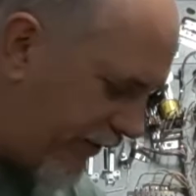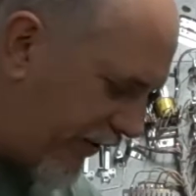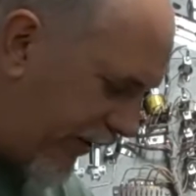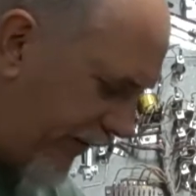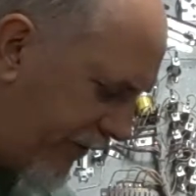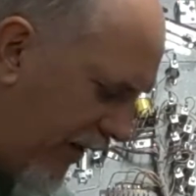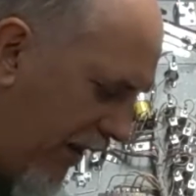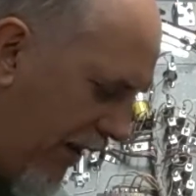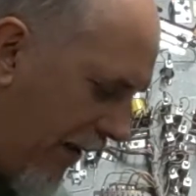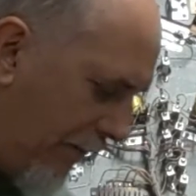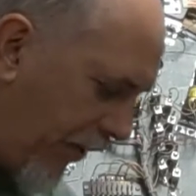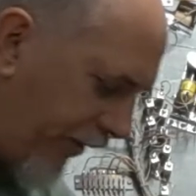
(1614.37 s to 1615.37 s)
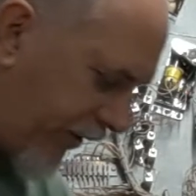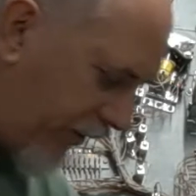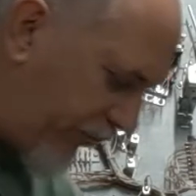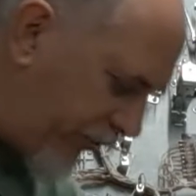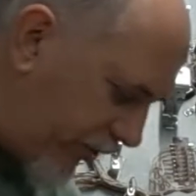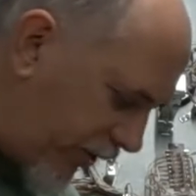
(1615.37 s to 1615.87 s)
and things, but
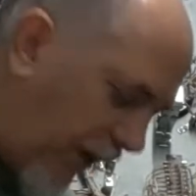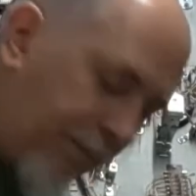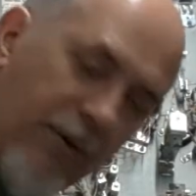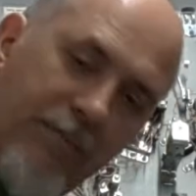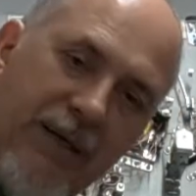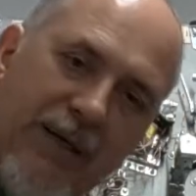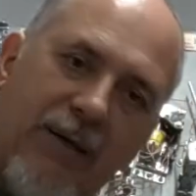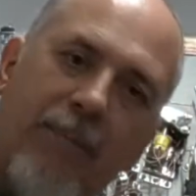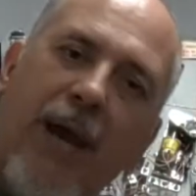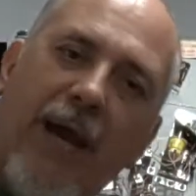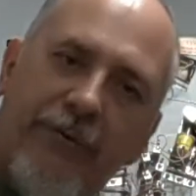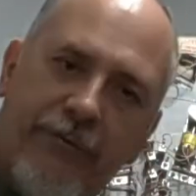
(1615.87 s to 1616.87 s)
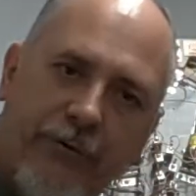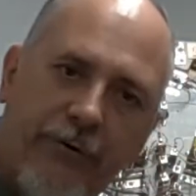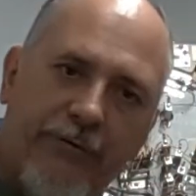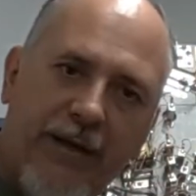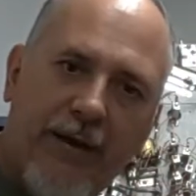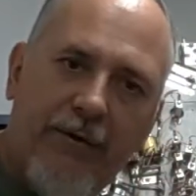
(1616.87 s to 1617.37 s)
there's a couple of big
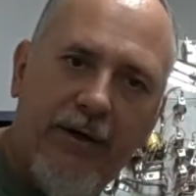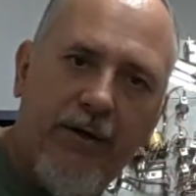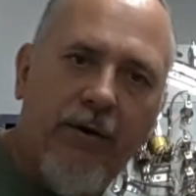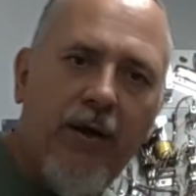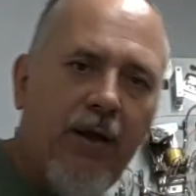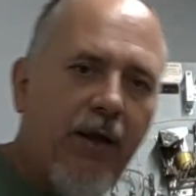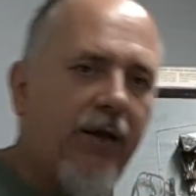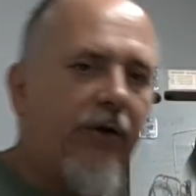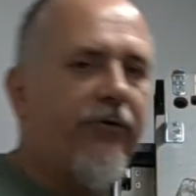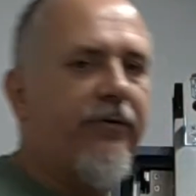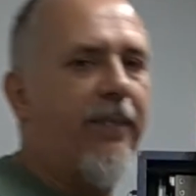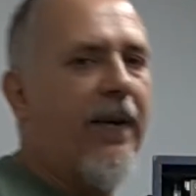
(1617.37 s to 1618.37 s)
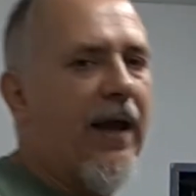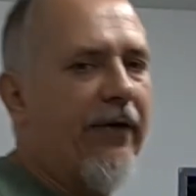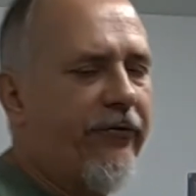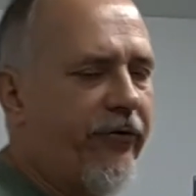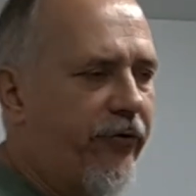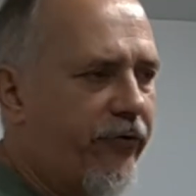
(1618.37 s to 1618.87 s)
capacitors down here, and those
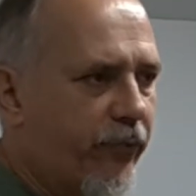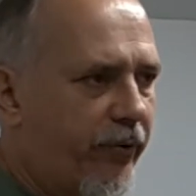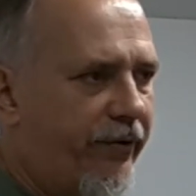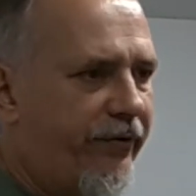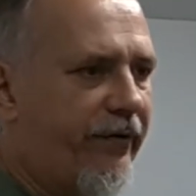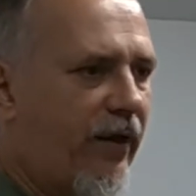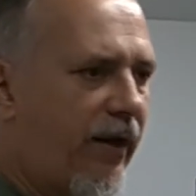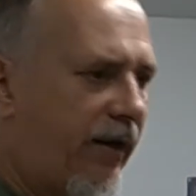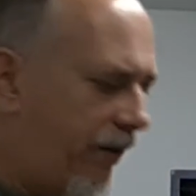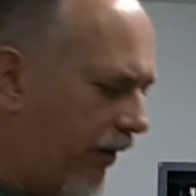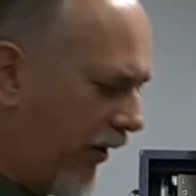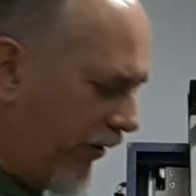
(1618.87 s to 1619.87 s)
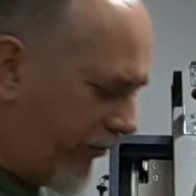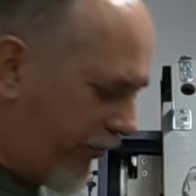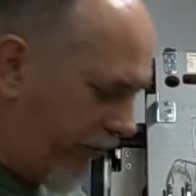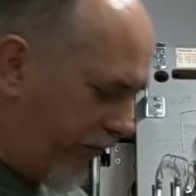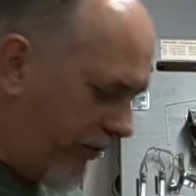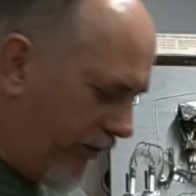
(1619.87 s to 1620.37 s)
capacitors were designed
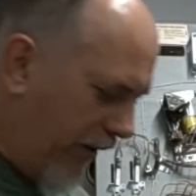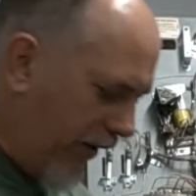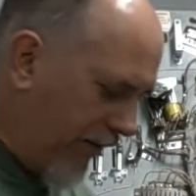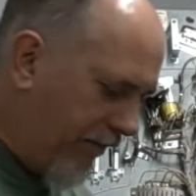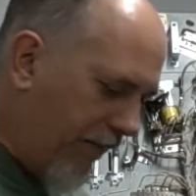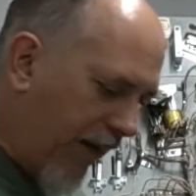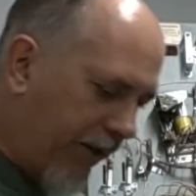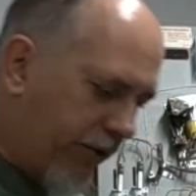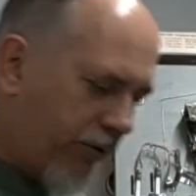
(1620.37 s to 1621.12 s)
to make